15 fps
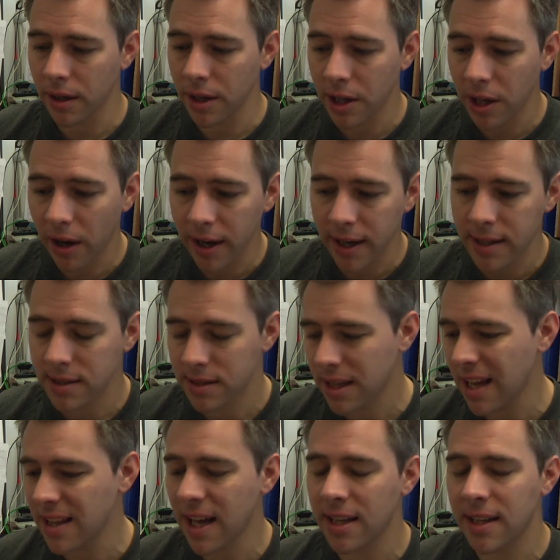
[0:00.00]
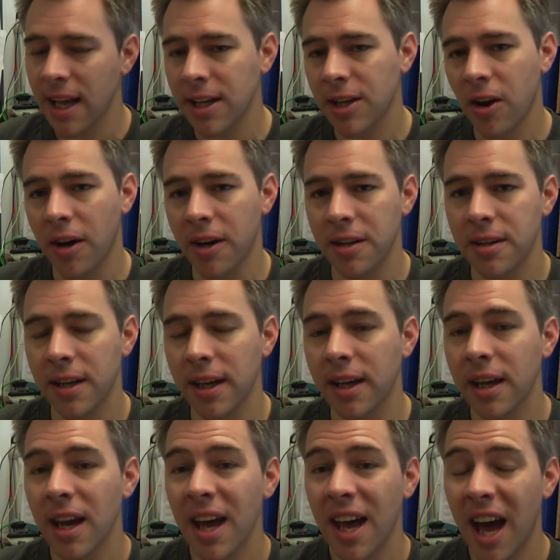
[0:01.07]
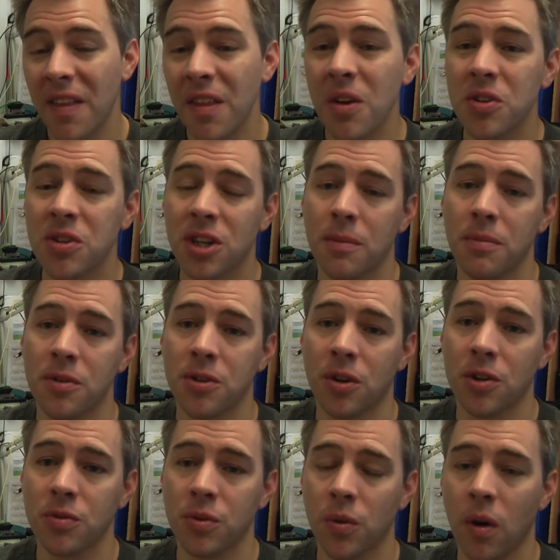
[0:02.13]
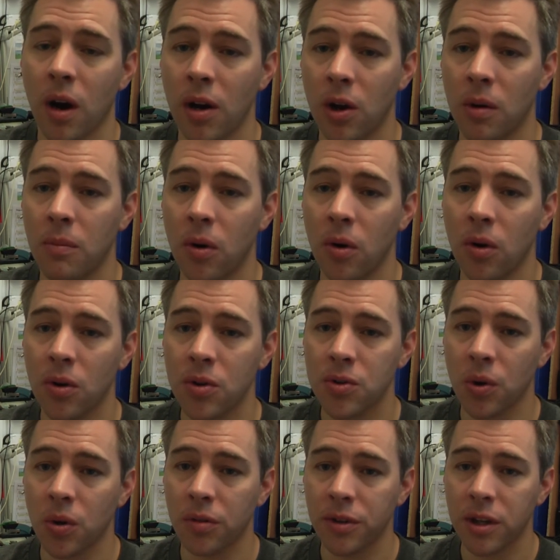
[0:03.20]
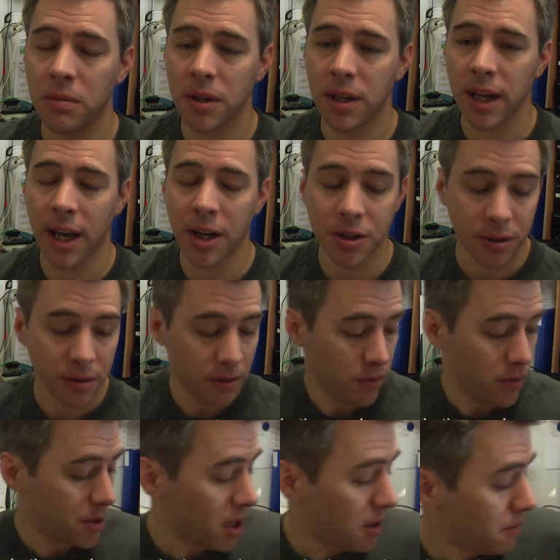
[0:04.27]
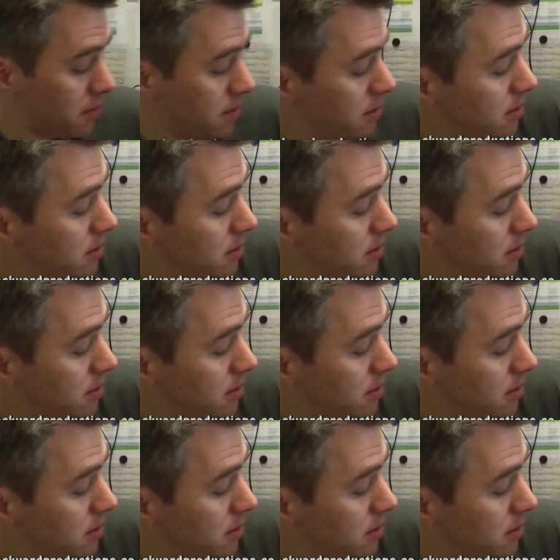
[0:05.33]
lights, that kind of thing. And those type of shots require a lot more sort of communication. What's up?